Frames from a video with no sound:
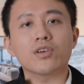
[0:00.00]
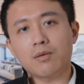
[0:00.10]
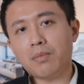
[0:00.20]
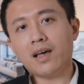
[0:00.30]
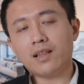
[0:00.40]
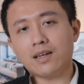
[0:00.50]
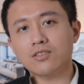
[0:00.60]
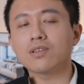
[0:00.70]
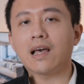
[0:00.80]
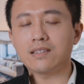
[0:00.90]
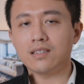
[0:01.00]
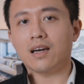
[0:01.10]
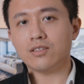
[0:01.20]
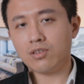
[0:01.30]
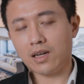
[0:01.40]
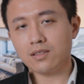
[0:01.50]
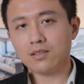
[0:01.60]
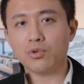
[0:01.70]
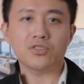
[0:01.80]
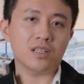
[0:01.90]
If we compare that to the SDI trend,
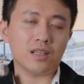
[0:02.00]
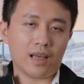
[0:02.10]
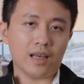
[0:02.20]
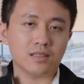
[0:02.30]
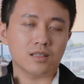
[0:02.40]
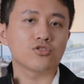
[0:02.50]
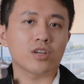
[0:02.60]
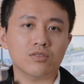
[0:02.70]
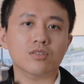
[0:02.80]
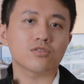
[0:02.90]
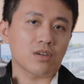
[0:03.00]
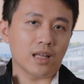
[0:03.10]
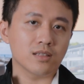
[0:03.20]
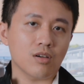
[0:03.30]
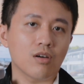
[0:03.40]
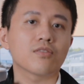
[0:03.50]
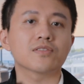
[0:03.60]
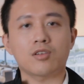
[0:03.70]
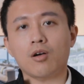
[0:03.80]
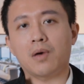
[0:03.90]
which indicates the general trend of
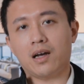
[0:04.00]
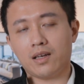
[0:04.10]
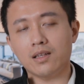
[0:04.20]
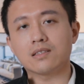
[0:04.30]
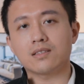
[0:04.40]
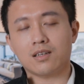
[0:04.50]
stock market in